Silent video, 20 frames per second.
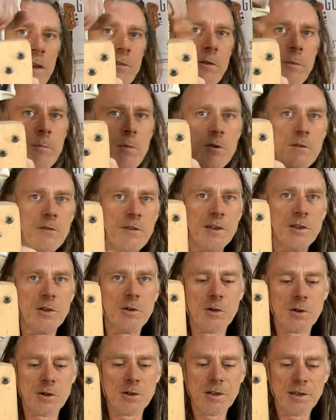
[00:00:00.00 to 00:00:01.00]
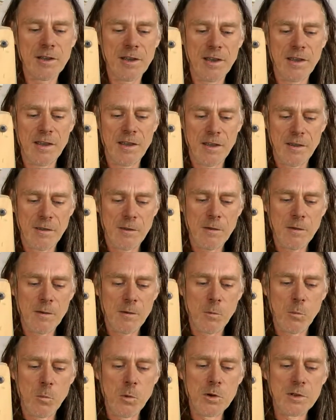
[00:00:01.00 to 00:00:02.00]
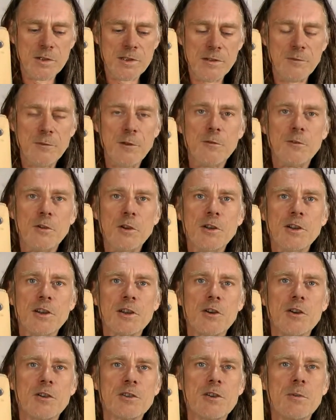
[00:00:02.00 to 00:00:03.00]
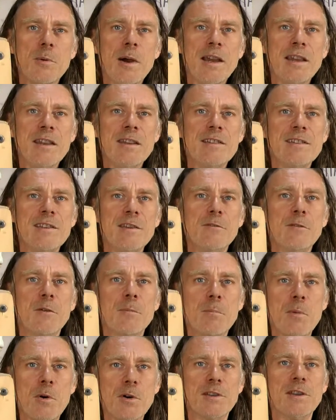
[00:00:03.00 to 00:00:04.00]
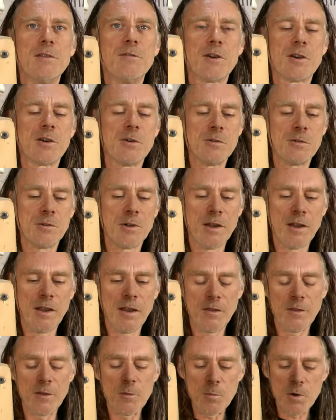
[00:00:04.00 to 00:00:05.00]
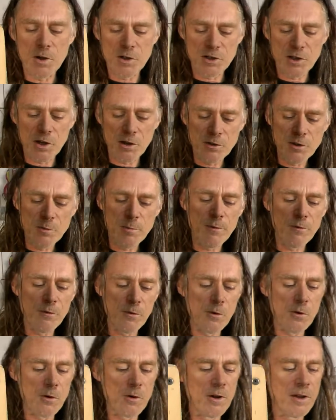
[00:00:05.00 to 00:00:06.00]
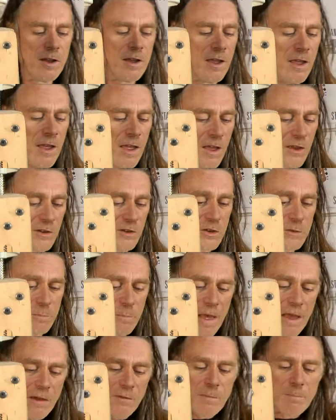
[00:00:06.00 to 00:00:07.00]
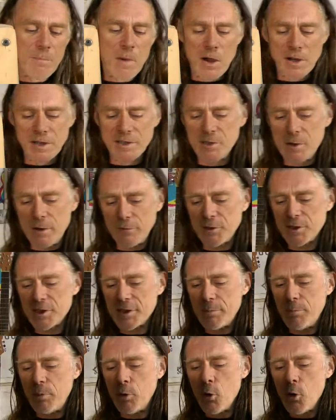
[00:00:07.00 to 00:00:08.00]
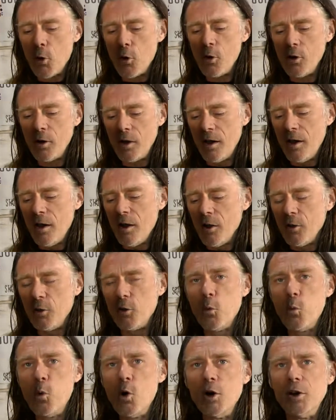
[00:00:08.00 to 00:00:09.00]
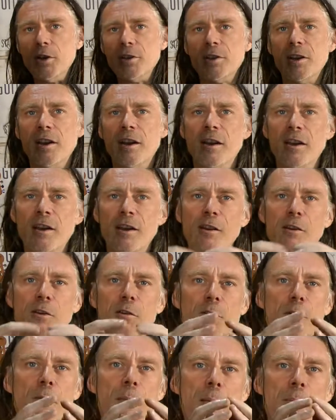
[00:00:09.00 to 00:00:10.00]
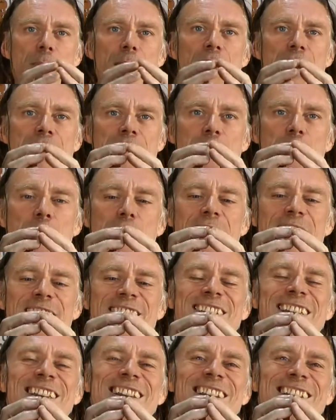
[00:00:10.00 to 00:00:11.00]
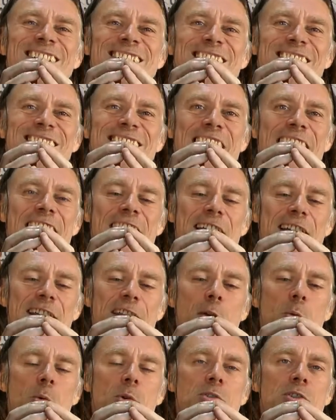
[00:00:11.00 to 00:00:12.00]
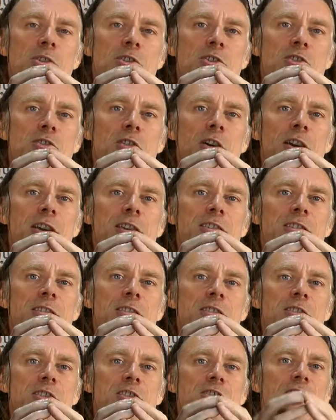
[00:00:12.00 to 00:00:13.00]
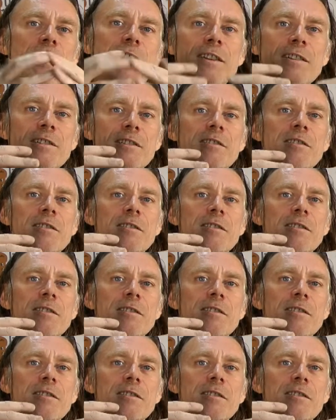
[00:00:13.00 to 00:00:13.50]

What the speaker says: removing your wood, if you've done a cutaway, is even more difficult than what I showed you before. Just bear in mind you have to support the wood. Remember that spring steel is in there and it will just try and straighten